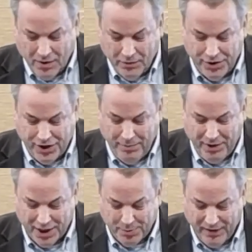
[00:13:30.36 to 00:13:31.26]
when
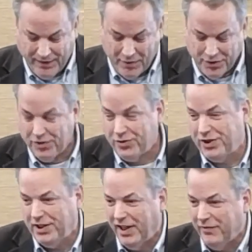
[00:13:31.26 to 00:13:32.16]
Jamie asked me if I was
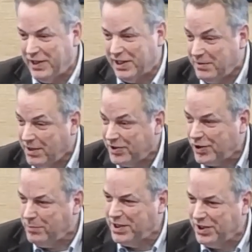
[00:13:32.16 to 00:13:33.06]
interested in giving a
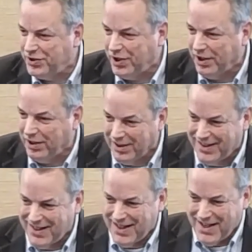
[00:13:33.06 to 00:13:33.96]
sermon this year.
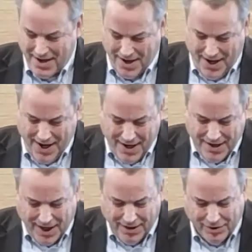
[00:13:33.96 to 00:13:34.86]

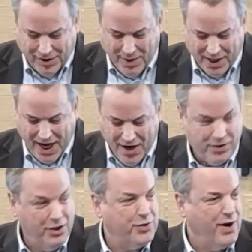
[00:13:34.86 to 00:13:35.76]
And I looked at my
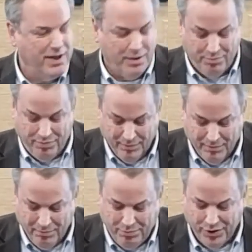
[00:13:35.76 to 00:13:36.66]
calendar, trying to
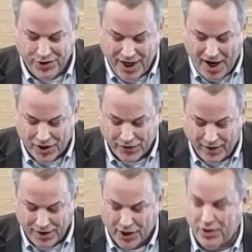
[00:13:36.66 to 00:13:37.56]
push it out as
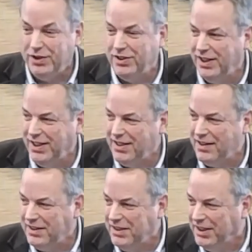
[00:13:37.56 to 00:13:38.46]
far as I could to the end
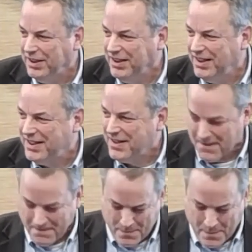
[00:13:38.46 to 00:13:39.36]
of the year,
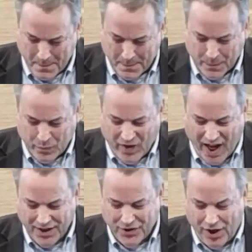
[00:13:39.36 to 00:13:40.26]

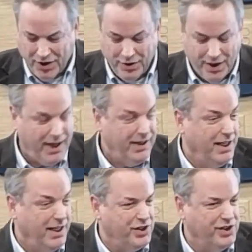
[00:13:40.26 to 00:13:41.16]
and saw United
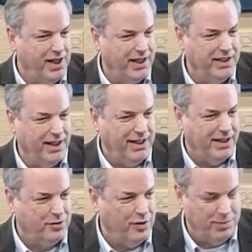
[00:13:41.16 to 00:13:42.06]
Nations Day in late
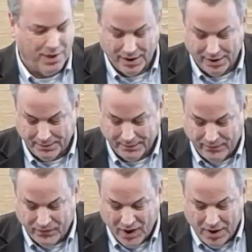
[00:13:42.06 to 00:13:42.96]
October,
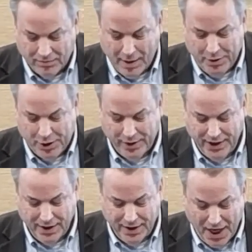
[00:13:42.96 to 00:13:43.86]
right
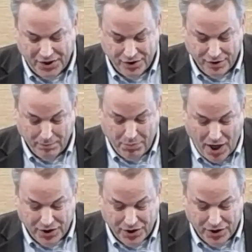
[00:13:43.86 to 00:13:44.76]
between National
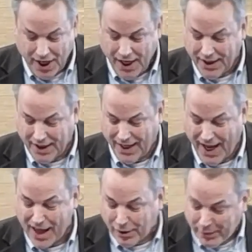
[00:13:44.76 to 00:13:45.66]
Bosses Day and
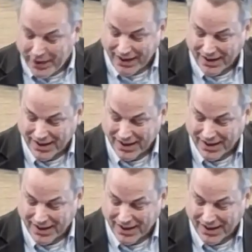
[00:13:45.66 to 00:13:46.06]
Halloween.